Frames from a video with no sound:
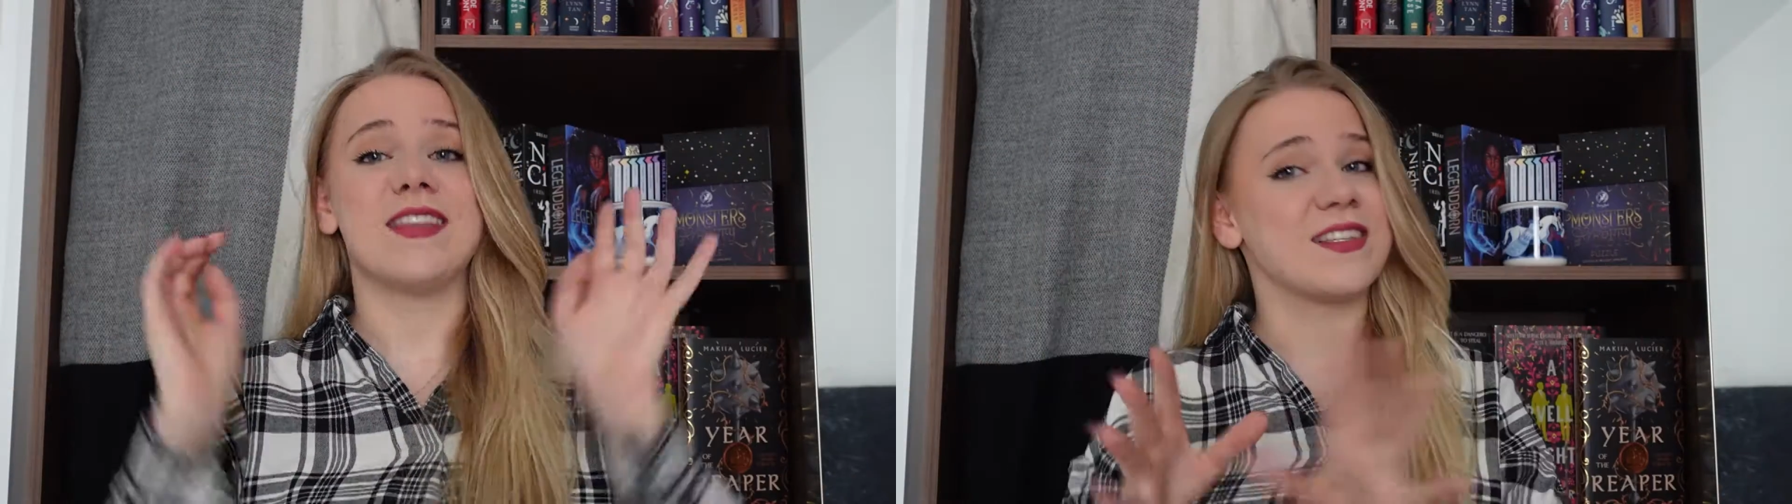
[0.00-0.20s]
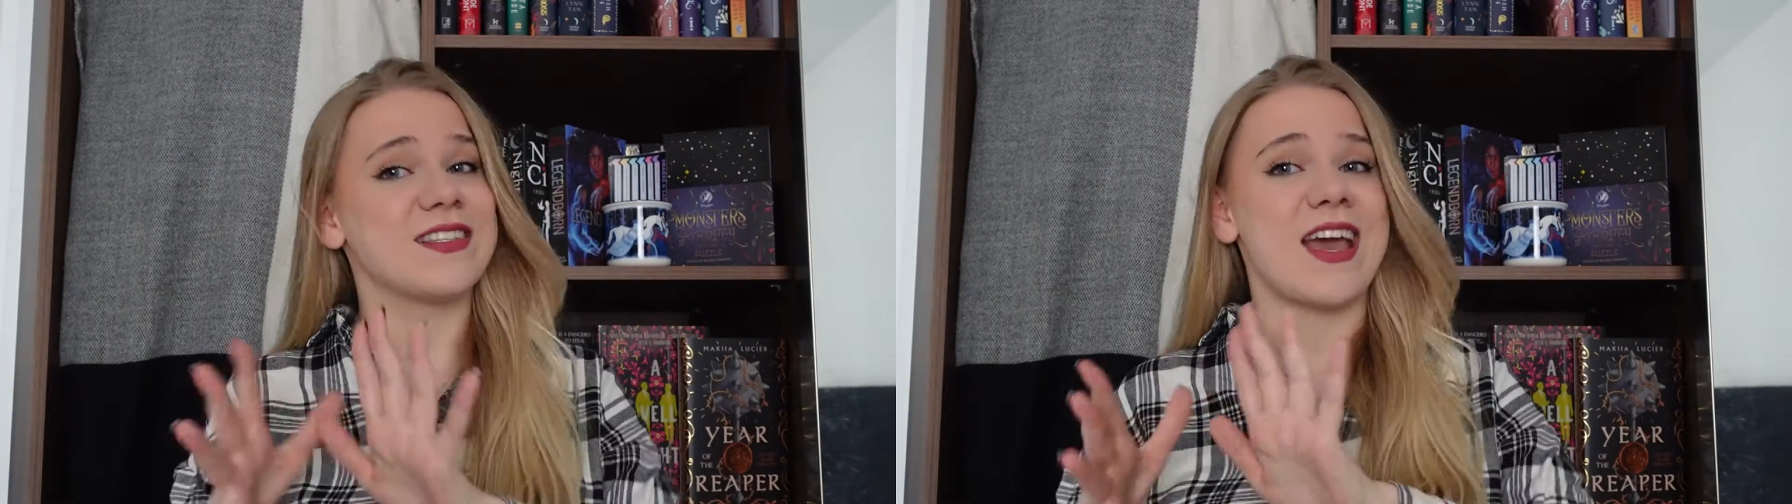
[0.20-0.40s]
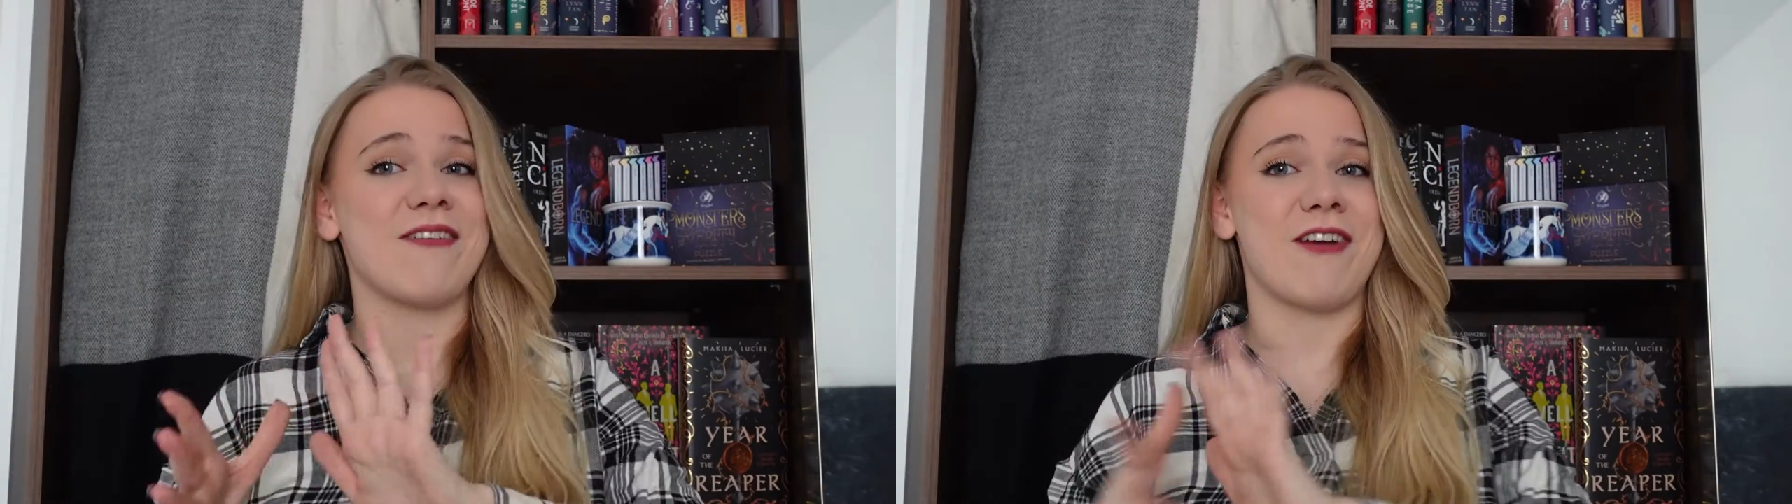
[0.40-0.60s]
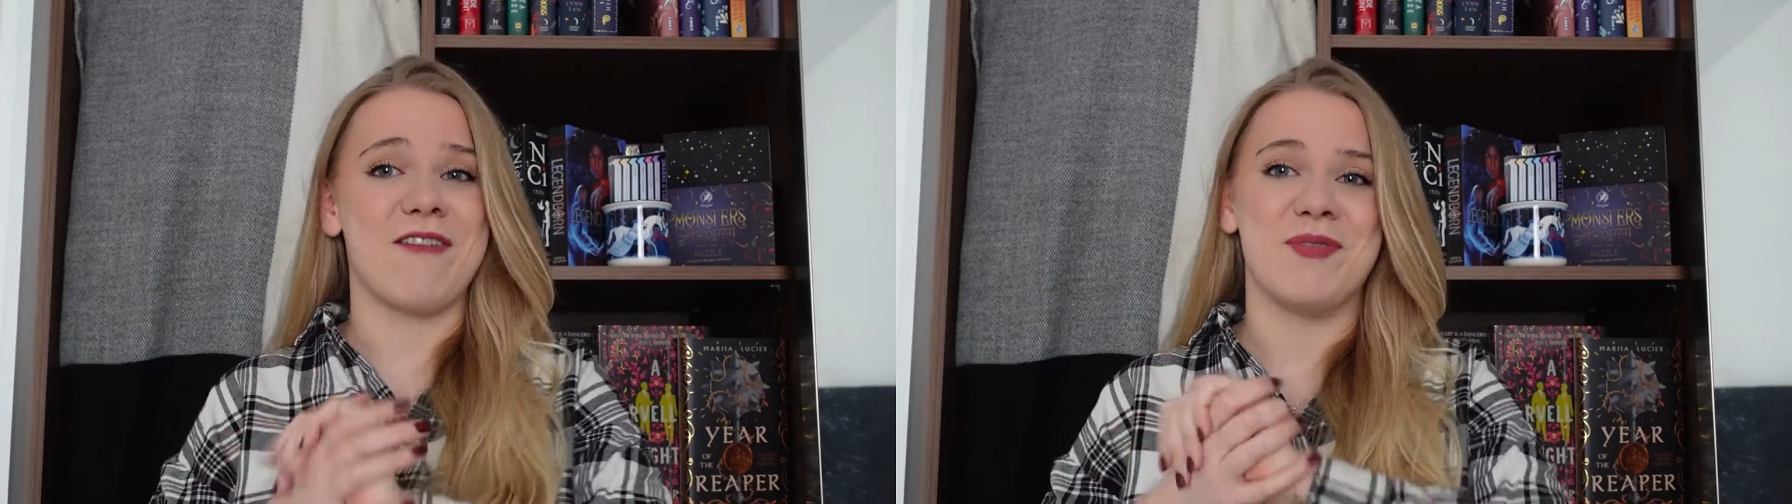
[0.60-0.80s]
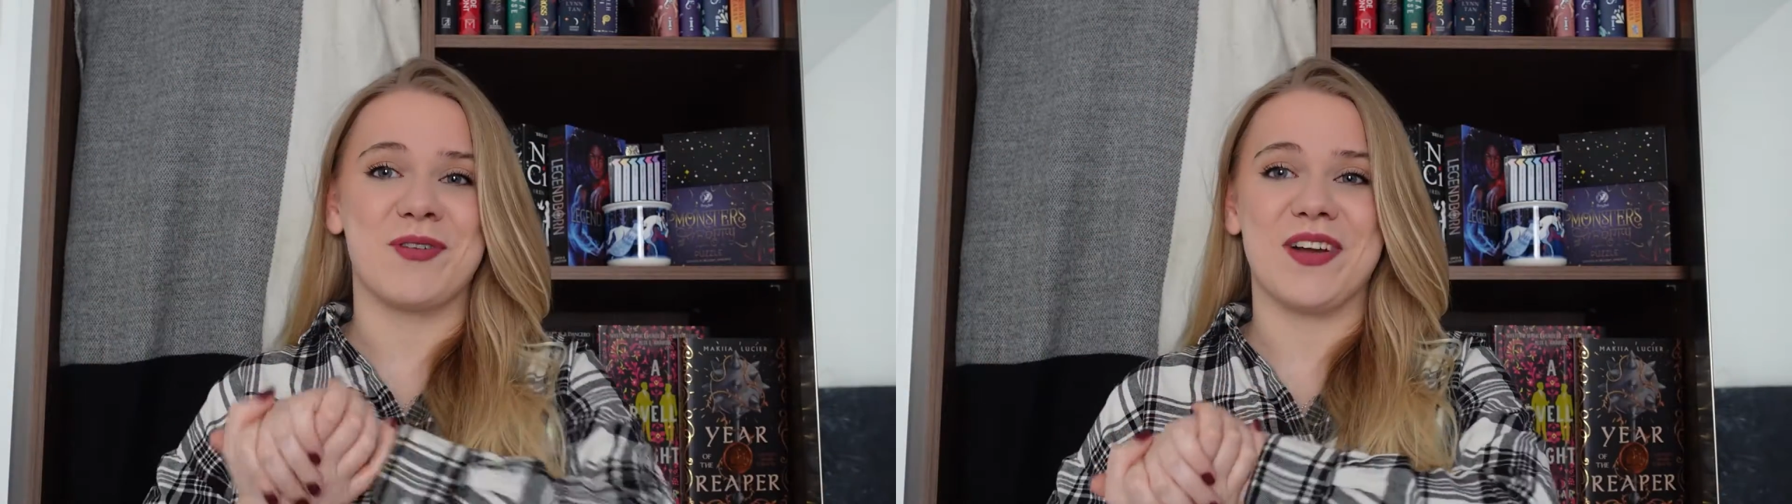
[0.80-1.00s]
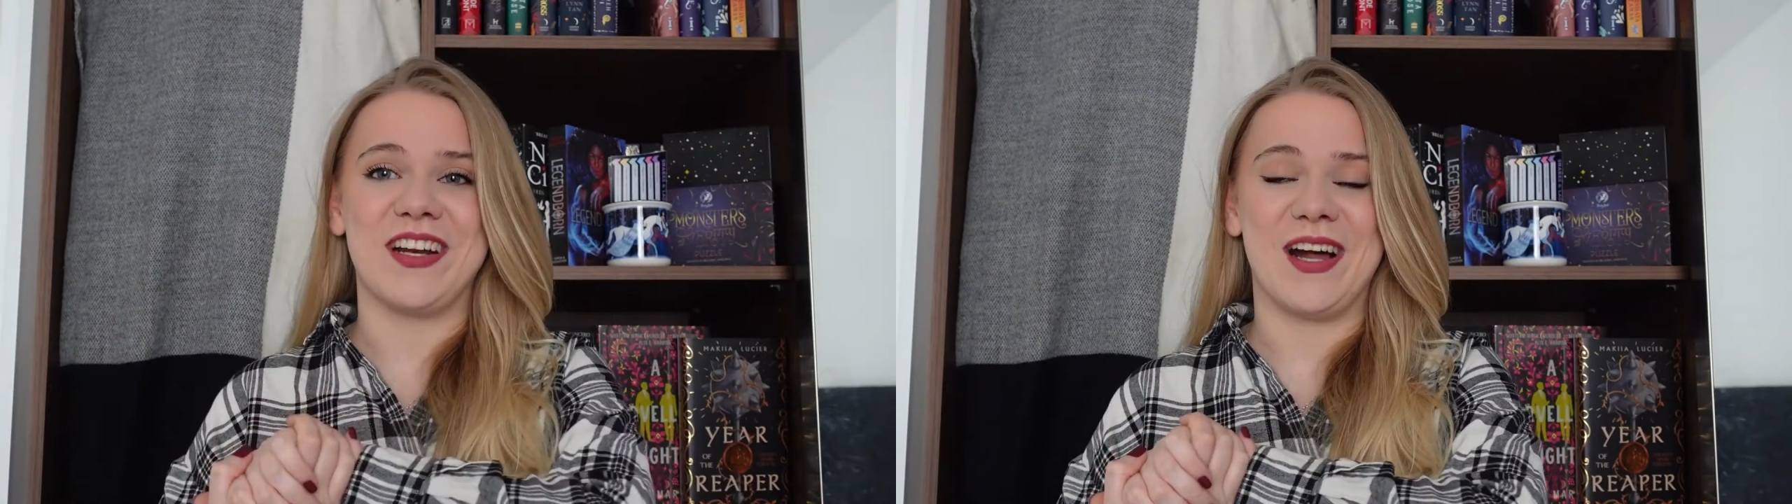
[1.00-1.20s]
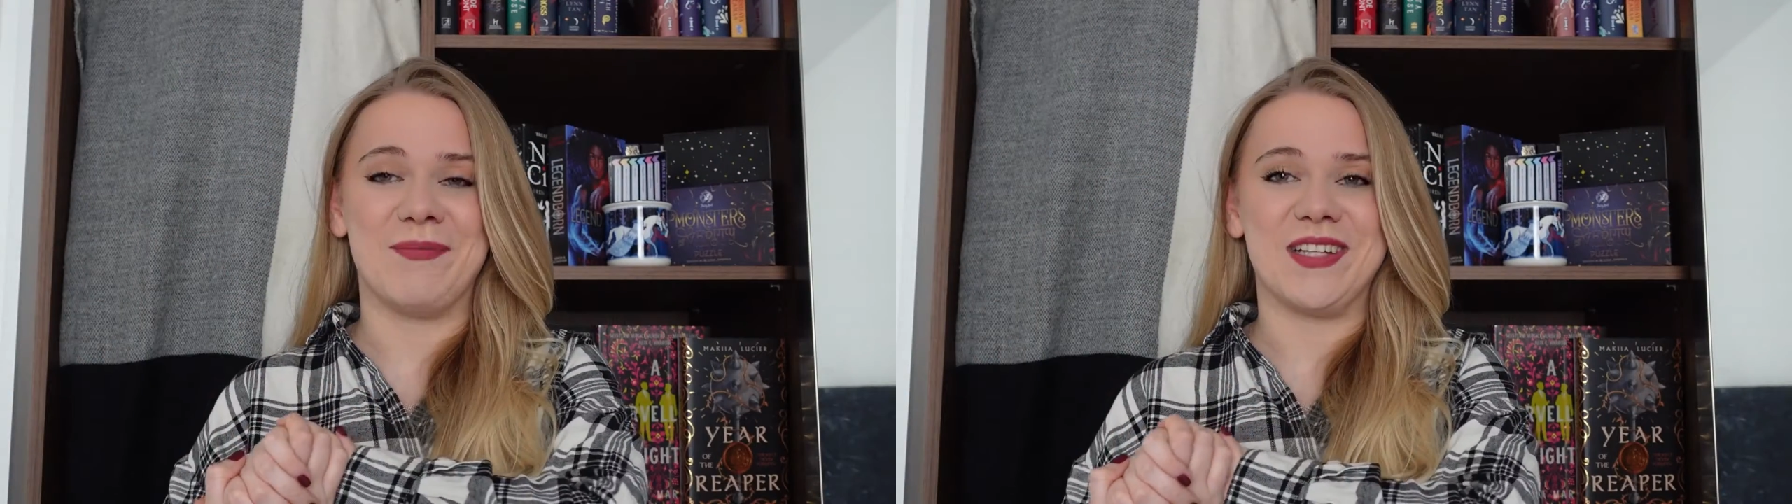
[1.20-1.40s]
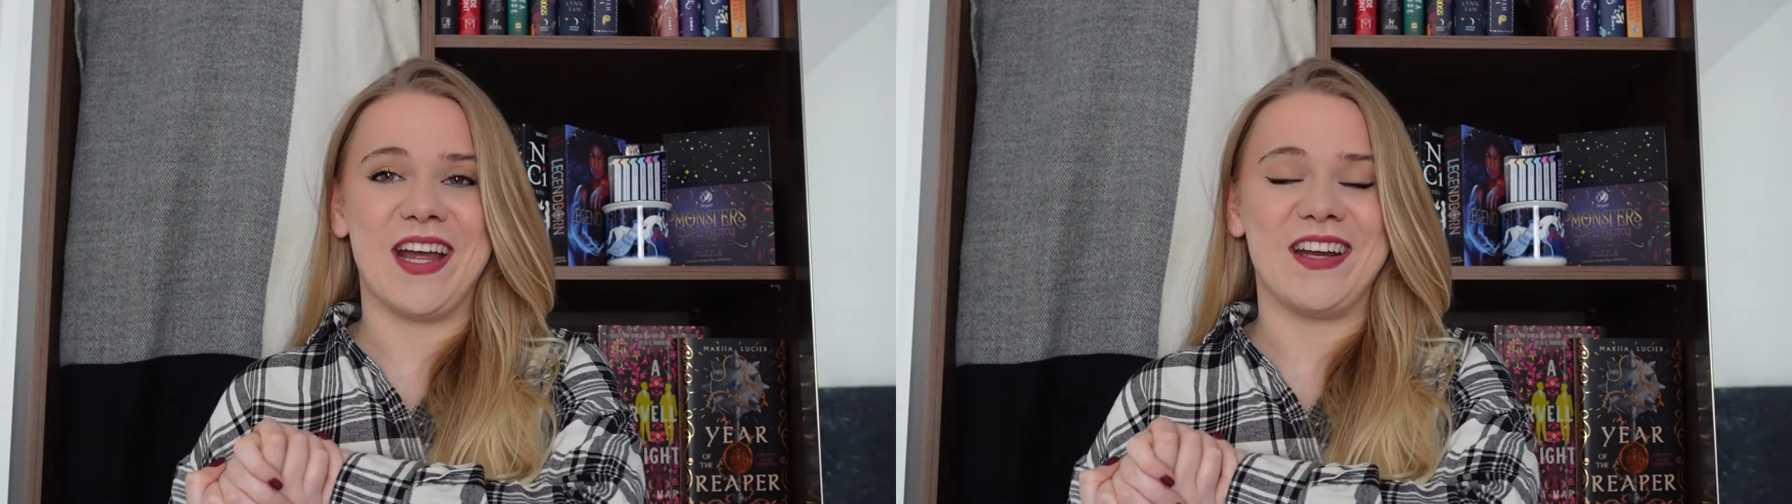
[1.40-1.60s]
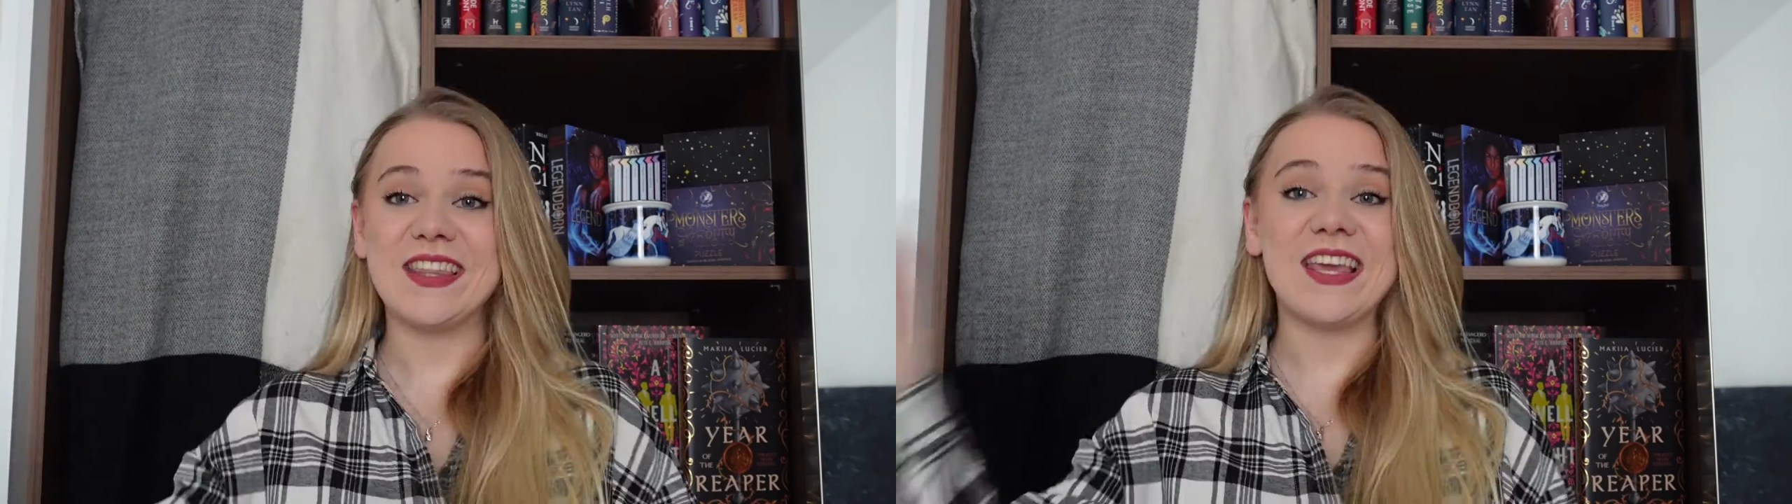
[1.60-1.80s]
this is a 5-book reading update.